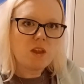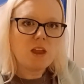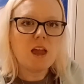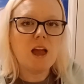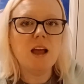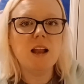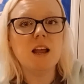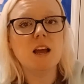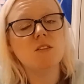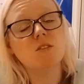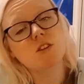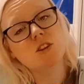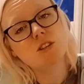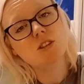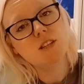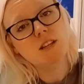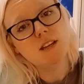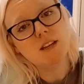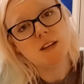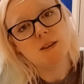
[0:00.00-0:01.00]
and have a good
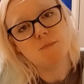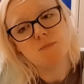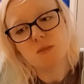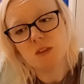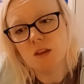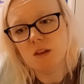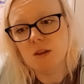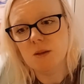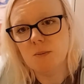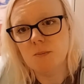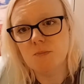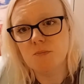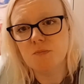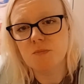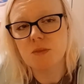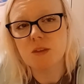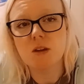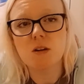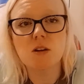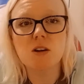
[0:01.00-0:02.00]
day. I
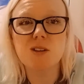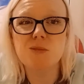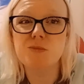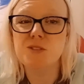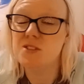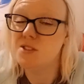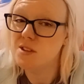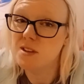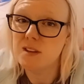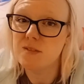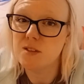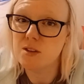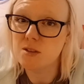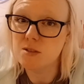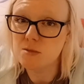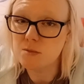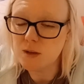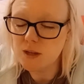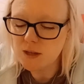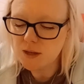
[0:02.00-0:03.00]
hope you do have a
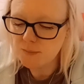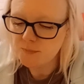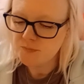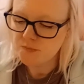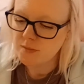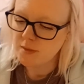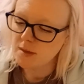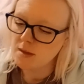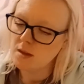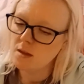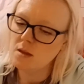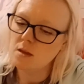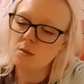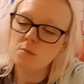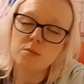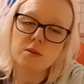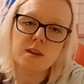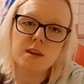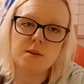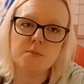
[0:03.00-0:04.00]
good week.
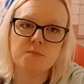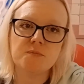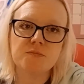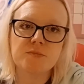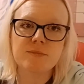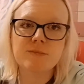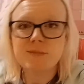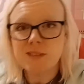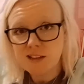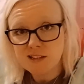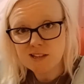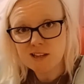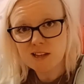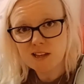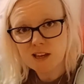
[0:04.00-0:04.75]
But yeah, take